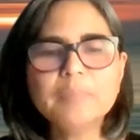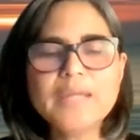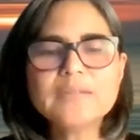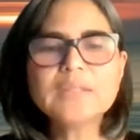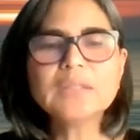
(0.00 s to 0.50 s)

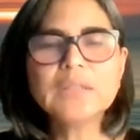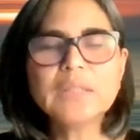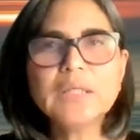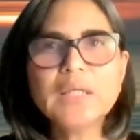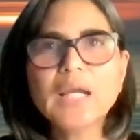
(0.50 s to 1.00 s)

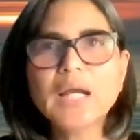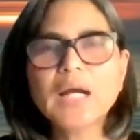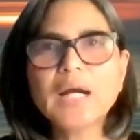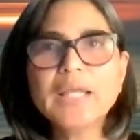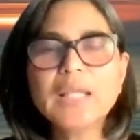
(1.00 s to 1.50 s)
basically
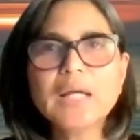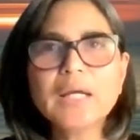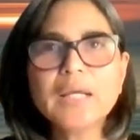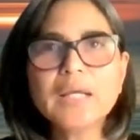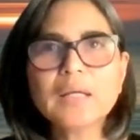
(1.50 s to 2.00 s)
I
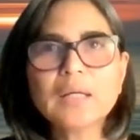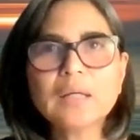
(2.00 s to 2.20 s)
like